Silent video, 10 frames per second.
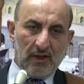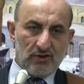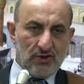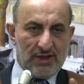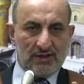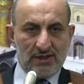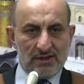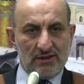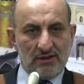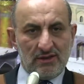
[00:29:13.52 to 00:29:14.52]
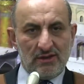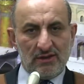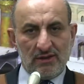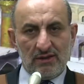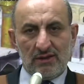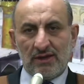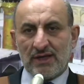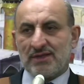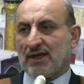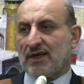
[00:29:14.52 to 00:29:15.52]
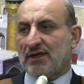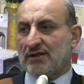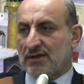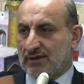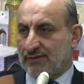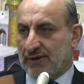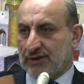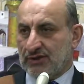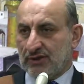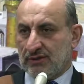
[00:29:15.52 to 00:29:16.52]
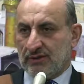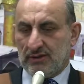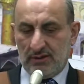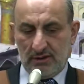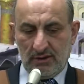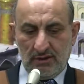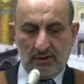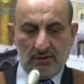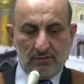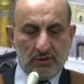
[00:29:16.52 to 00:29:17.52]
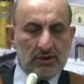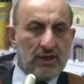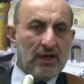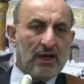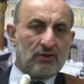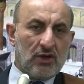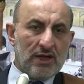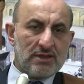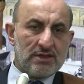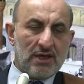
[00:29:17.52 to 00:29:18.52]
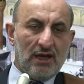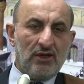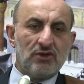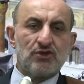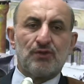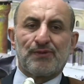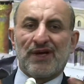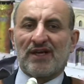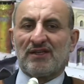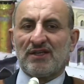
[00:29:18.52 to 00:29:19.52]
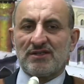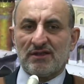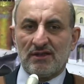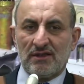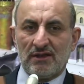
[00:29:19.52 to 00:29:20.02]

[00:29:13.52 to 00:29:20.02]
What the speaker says: So that is the second definition. But here Ayatollah Sistani used to practice,